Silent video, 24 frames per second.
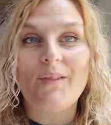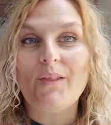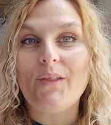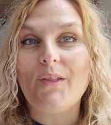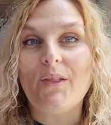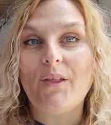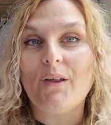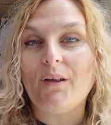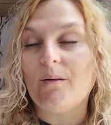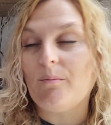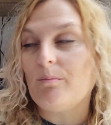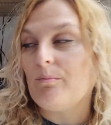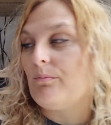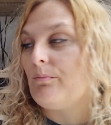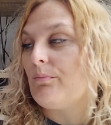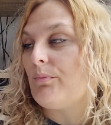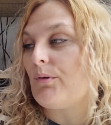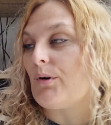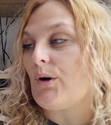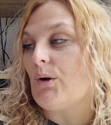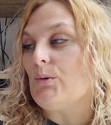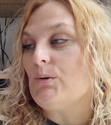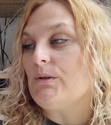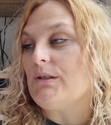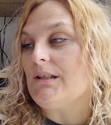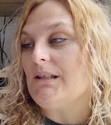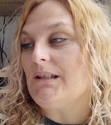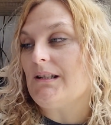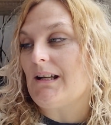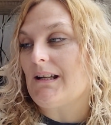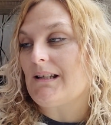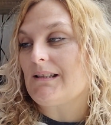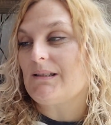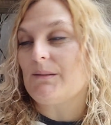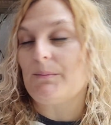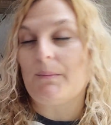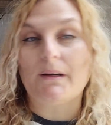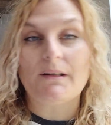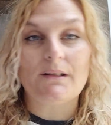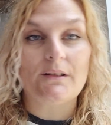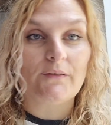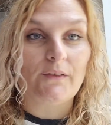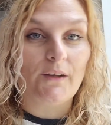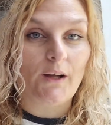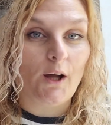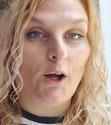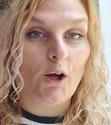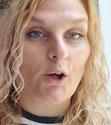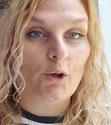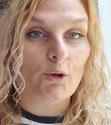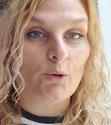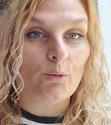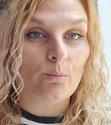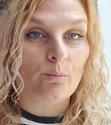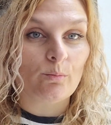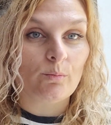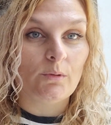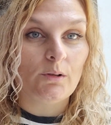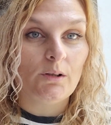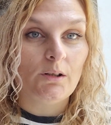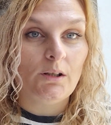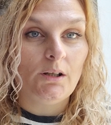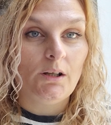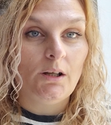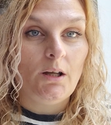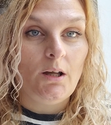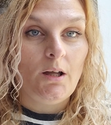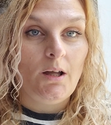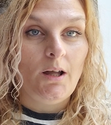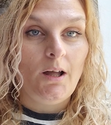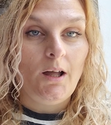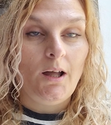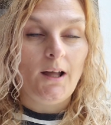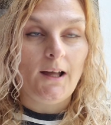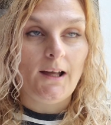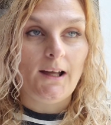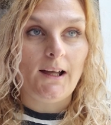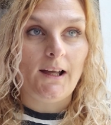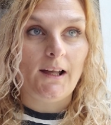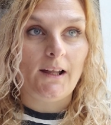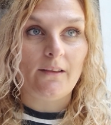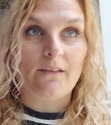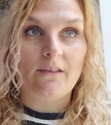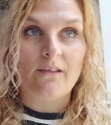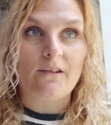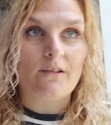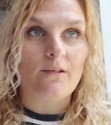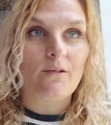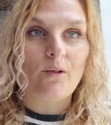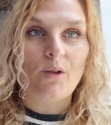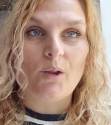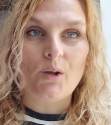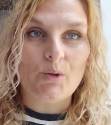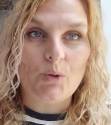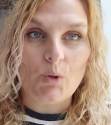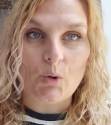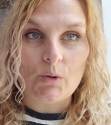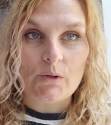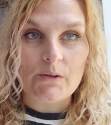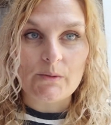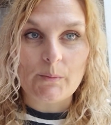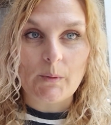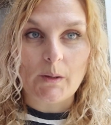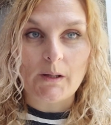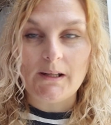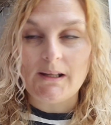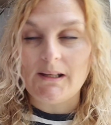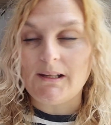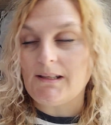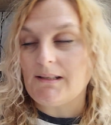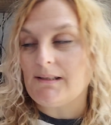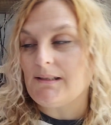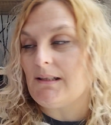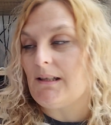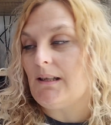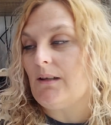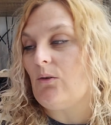the protein aspect of it home and the dogs might eat it.